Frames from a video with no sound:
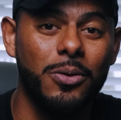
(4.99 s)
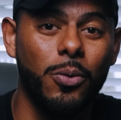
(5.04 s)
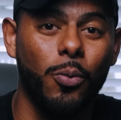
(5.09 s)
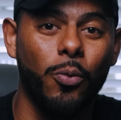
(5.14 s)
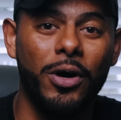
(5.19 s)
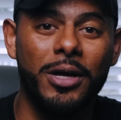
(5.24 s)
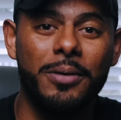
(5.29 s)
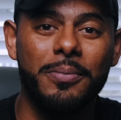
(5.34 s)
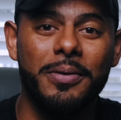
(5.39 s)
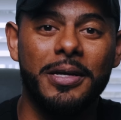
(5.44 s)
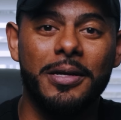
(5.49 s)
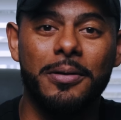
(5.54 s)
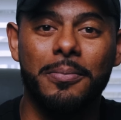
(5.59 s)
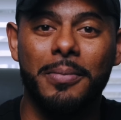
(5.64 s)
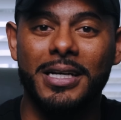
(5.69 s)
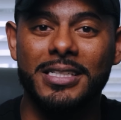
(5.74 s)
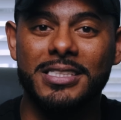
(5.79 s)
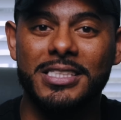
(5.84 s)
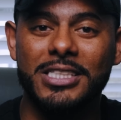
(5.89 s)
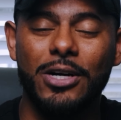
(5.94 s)
one being
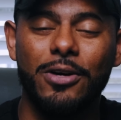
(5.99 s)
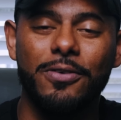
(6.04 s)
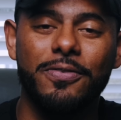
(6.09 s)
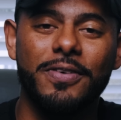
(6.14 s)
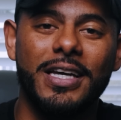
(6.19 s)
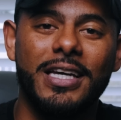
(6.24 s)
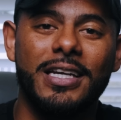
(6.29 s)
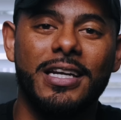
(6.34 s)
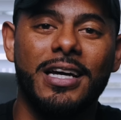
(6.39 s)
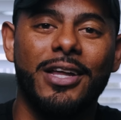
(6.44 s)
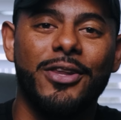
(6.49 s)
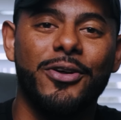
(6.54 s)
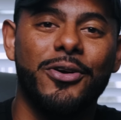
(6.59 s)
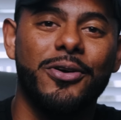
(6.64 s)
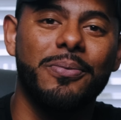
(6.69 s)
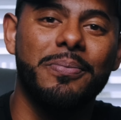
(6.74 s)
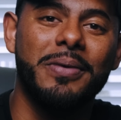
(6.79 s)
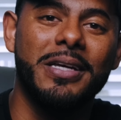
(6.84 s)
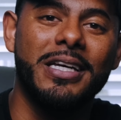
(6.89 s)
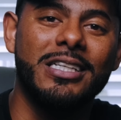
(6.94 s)
myself and
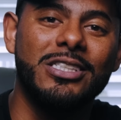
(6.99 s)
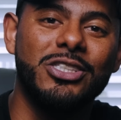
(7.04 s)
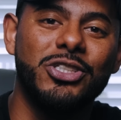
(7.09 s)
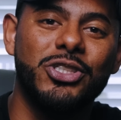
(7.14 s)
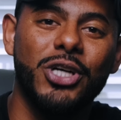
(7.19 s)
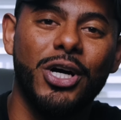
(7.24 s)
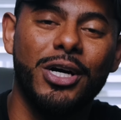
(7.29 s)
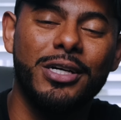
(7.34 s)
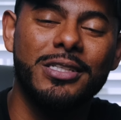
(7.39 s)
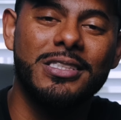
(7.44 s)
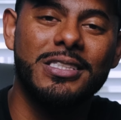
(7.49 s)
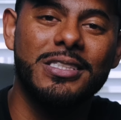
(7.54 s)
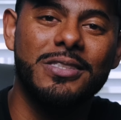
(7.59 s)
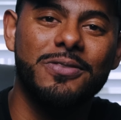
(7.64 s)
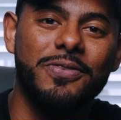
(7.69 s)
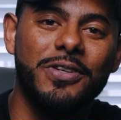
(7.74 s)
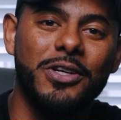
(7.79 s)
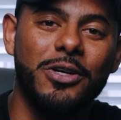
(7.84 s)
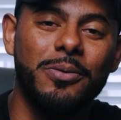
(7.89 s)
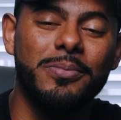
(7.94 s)
other being John's
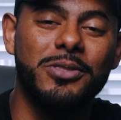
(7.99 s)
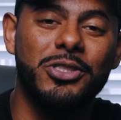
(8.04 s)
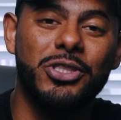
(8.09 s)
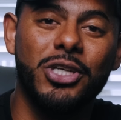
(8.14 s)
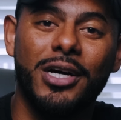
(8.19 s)
film.